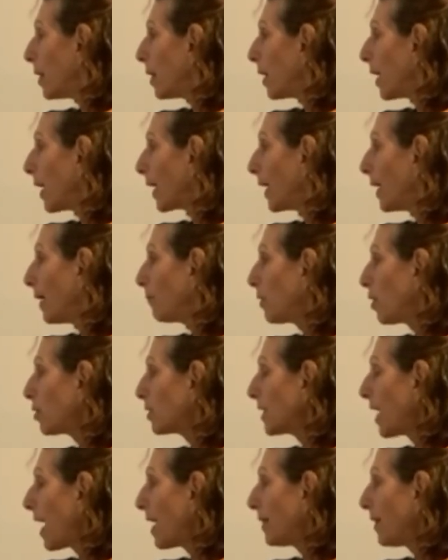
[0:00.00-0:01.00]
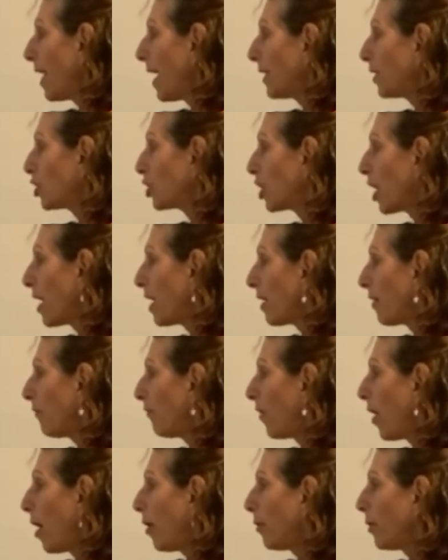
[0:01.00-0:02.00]
Keep those headlights shining
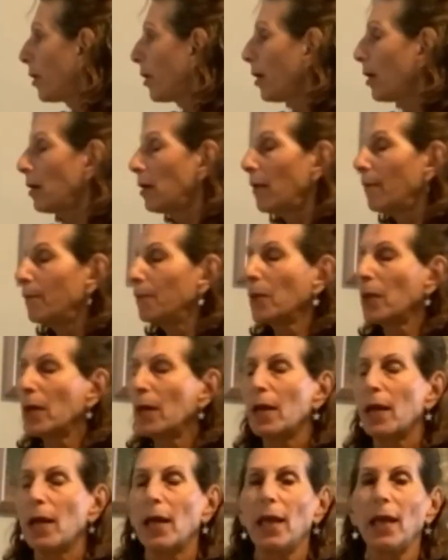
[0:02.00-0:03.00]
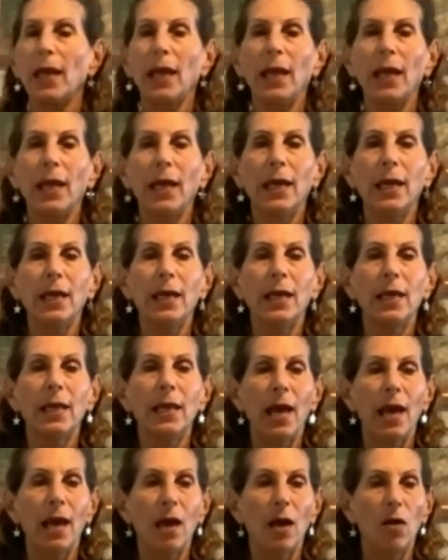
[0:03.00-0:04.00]
forward.
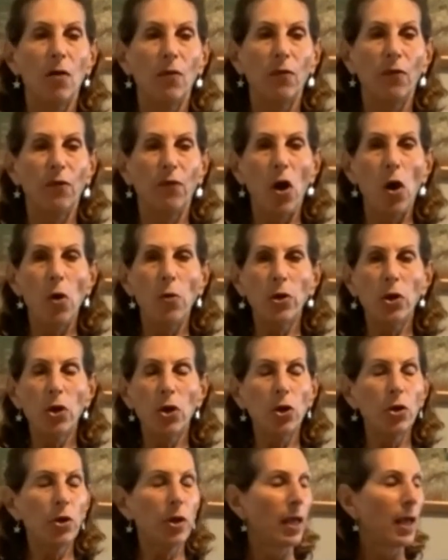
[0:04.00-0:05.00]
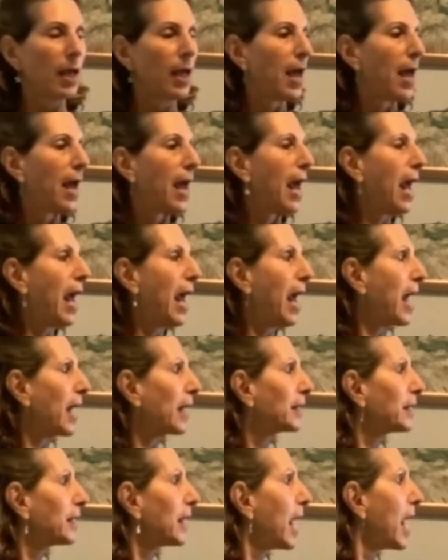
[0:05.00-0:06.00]
Inhale forward.
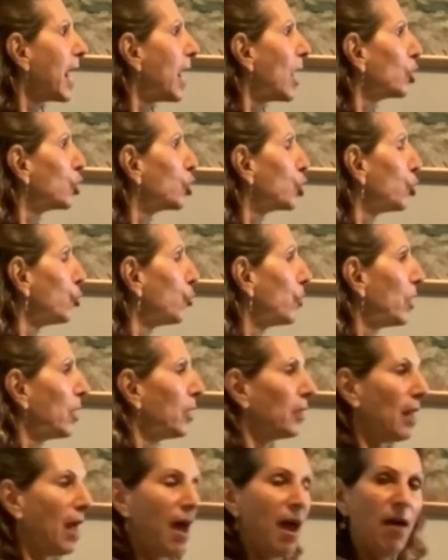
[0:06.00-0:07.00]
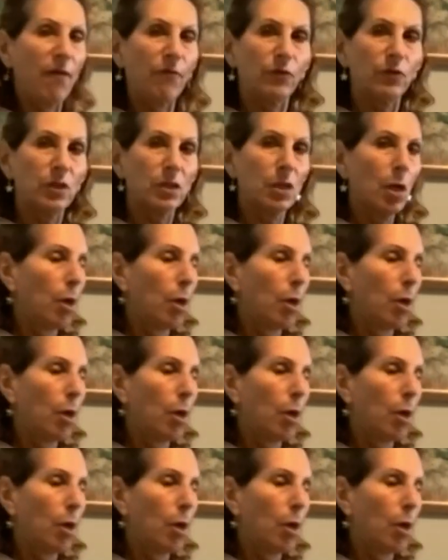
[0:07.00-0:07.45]
Exhale to the left.